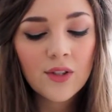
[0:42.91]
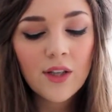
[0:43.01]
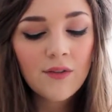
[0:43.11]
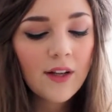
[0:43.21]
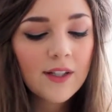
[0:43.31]
So
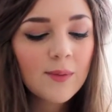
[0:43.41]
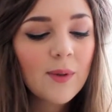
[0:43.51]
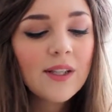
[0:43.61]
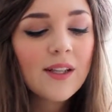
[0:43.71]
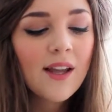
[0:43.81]
your first
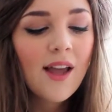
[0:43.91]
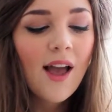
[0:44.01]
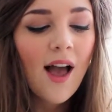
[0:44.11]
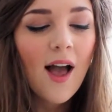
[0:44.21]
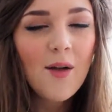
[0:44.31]
one,
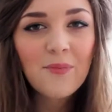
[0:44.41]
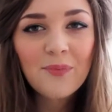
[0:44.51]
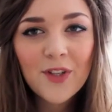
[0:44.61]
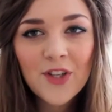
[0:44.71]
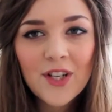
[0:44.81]

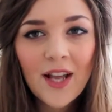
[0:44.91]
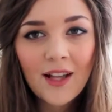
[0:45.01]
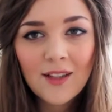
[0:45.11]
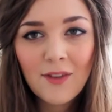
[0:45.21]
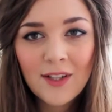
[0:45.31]
the
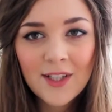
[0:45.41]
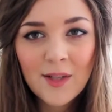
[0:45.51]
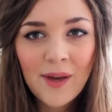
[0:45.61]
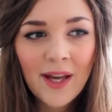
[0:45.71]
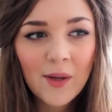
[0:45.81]
Chanel
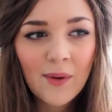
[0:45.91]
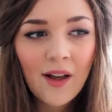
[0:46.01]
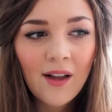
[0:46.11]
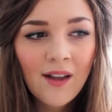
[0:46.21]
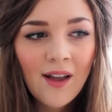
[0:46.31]
Vitalumiere
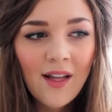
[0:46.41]
Aqua,